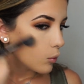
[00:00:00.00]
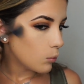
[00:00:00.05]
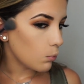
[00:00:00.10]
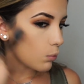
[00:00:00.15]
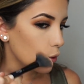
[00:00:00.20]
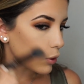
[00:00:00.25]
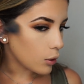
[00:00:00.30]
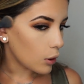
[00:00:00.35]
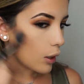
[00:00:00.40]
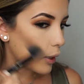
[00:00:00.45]

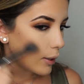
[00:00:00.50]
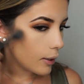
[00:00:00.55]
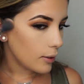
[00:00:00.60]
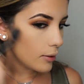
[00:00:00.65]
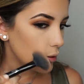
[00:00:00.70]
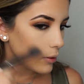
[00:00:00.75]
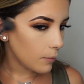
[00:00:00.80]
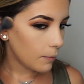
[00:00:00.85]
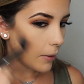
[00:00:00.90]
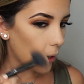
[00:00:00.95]

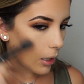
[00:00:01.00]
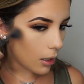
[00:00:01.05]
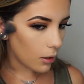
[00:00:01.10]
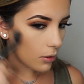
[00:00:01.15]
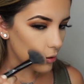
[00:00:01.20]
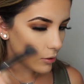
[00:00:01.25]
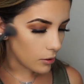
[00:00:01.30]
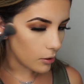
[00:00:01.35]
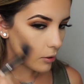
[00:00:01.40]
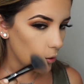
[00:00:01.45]
blend the
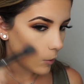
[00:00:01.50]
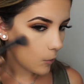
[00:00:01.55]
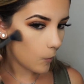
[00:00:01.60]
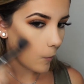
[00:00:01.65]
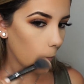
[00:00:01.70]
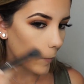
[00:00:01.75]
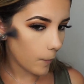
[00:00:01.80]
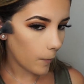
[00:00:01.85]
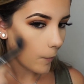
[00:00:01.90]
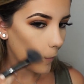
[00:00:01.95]
powder
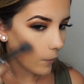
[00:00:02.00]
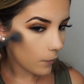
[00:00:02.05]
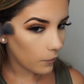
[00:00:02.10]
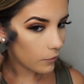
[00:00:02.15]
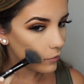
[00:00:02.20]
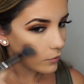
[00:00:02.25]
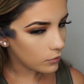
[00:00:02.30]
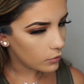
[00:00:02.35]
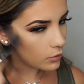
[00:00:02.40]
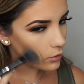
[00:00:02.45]

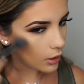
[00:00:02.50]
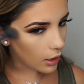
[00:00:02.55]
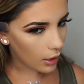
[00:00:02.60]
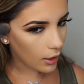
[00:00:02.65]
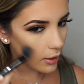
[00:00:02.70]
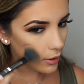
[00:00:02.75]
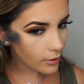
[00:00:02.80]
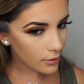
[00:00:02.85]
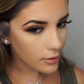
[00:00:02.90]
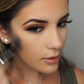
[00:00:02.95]

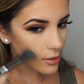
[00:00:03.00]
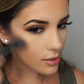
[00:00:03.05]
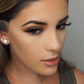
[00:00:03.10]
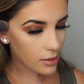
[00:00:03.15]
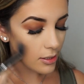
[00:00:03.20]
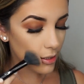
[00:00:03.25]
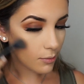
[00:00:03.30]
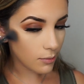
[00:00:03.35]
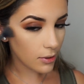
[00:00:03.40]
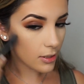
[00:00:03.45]
nice and
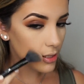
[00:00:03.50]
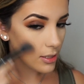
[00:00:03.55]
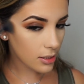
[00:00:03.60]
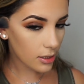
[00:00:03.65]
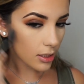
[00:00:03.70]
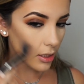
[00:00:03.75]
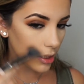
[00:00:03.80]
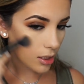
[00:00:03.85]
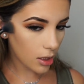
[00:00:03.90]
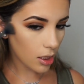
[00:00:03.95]

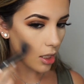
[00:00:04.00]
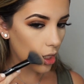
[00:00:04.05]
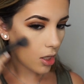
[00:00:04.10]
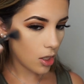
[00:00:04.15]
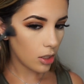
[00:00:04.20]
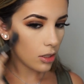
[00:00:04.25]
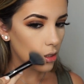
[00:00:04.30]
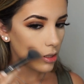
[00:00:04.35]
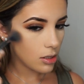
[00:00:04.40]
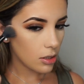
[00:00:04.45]
seamlessly
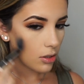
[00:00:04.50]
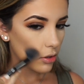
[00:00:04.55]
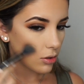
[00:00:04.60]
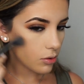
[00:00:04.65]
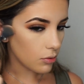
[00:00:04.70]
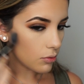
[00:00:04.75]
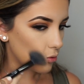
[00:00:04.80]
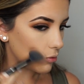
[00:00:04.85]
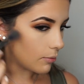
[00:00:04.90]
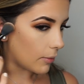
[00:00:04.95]

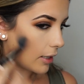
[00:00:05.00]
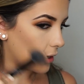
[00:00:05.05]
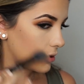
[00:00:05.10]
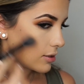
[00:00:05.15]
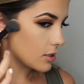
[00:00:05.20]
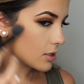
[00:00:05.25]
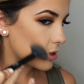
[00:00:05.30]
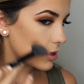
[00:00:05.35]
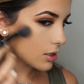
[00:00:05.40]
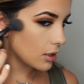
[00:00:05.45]
through my
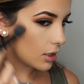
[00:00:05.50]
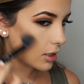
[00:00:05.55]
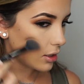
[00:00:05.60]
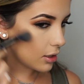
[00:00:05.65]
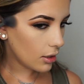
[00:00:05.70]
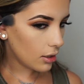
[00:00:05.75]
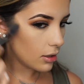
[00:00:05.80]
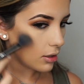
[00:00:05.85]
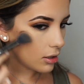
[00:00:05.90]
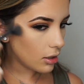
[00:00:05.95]

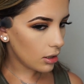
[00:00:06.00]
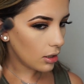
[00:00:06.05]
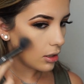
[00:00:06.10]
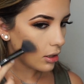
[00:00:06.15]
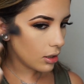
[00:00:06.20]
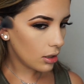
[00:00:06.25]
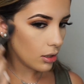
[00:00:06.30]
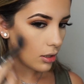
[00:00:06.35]
skin.